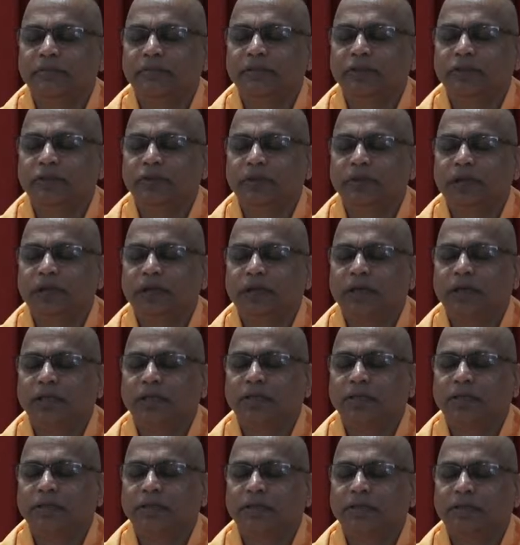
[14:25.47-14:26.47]

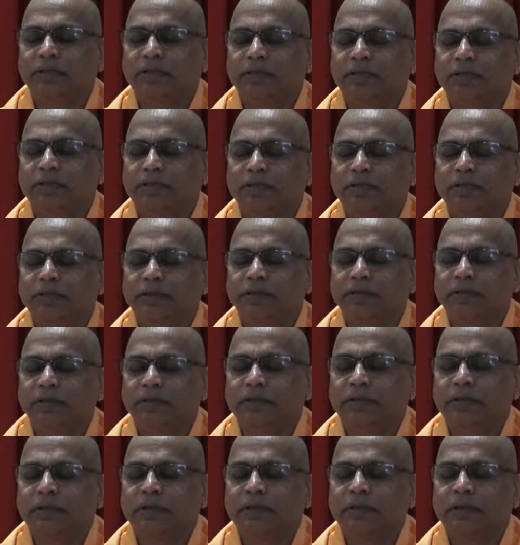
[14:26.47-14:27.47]
Visualize
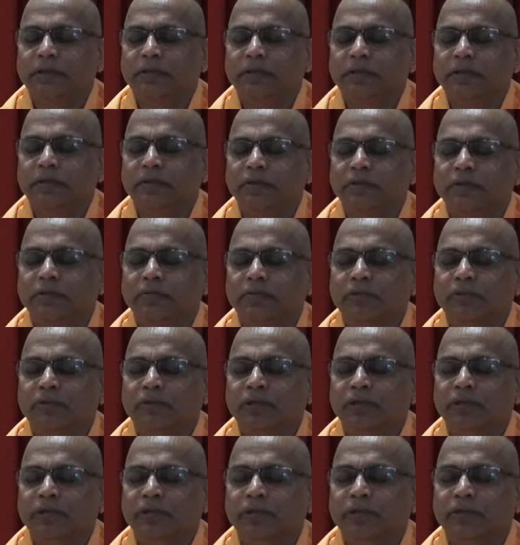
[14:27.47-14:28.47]
the whole
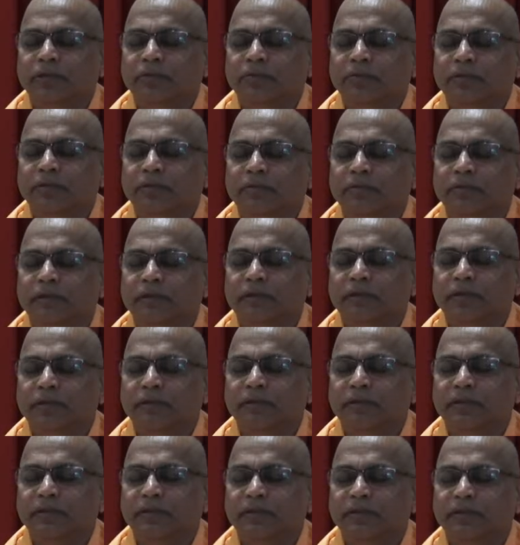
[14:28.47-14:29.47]
body to be filled
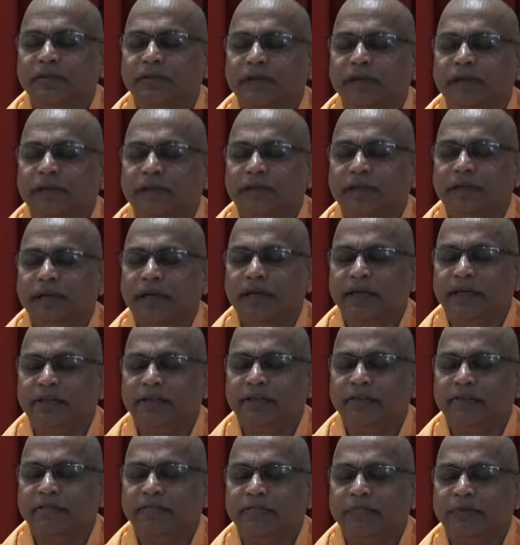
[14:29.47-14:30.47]
with the divine
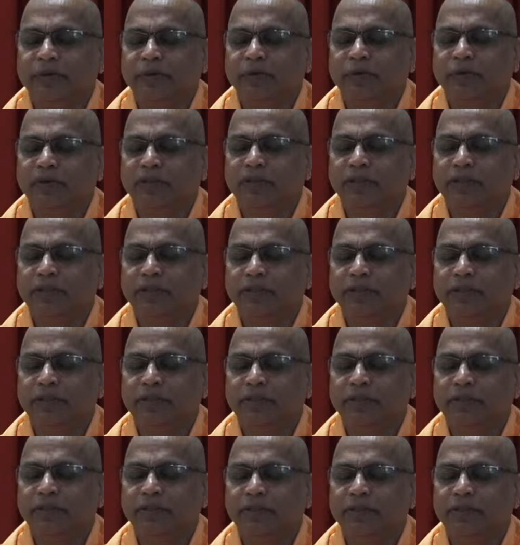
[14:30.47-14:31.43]
light of purity.